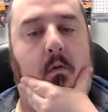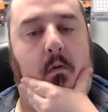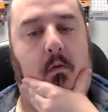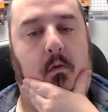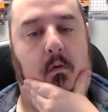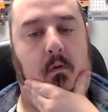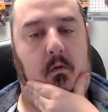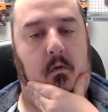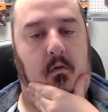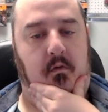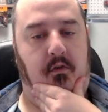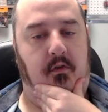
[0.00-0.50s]

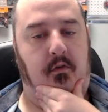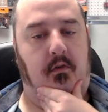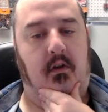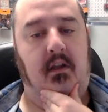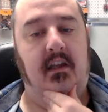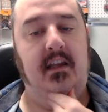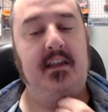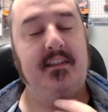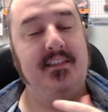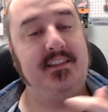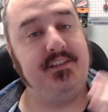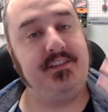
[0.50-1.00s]
Oof.
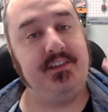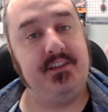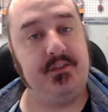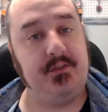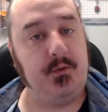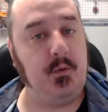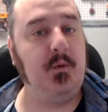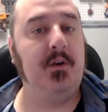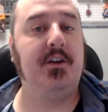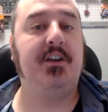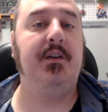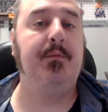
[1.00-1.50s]
This is
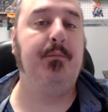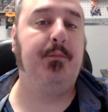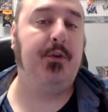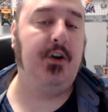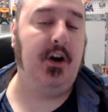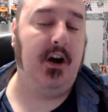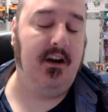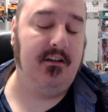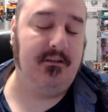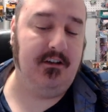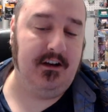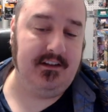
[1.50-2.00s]
a work in
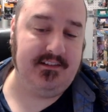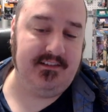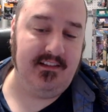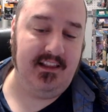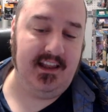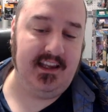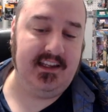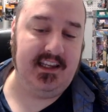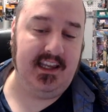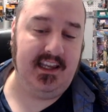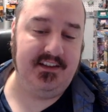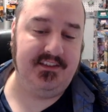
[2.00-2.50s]
progress,
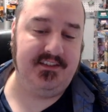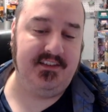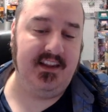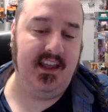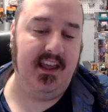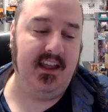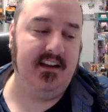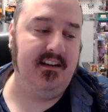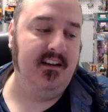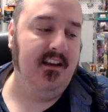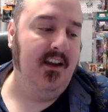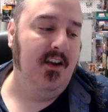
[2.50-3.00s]
like I
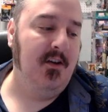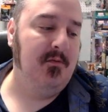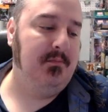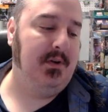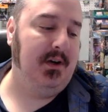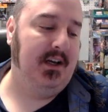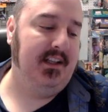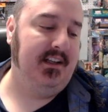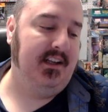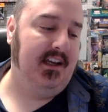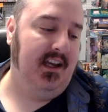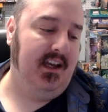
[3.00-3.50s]
said,
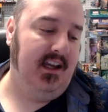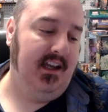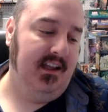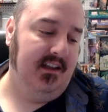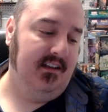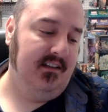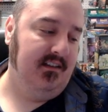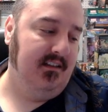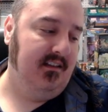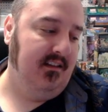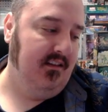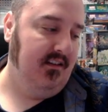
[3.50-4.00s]

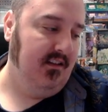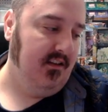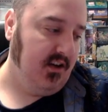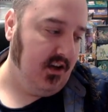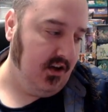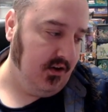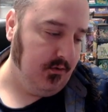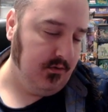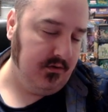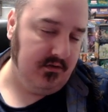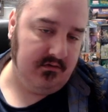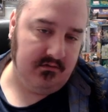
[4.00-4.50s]
but, you
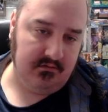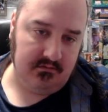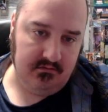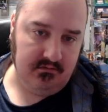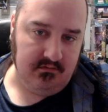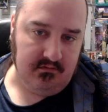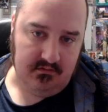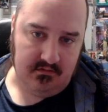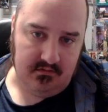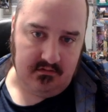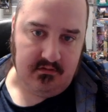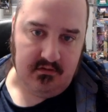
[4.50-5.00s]
know,
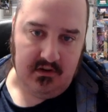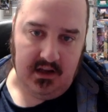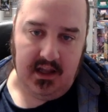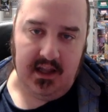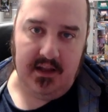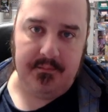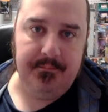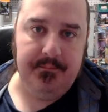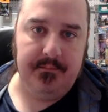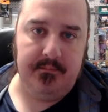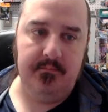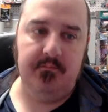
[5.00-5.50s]

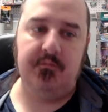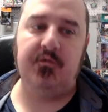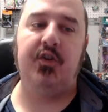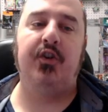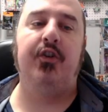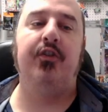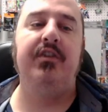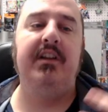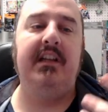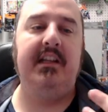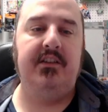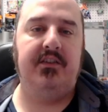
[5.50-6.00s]
I'm
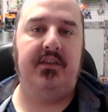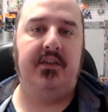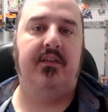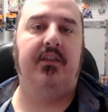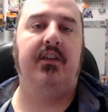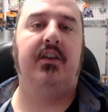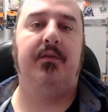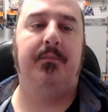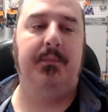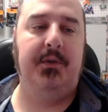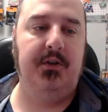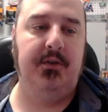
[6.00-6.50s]
turning to the
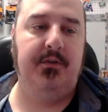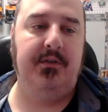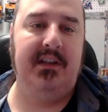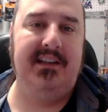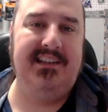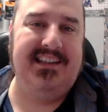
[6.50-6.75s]
community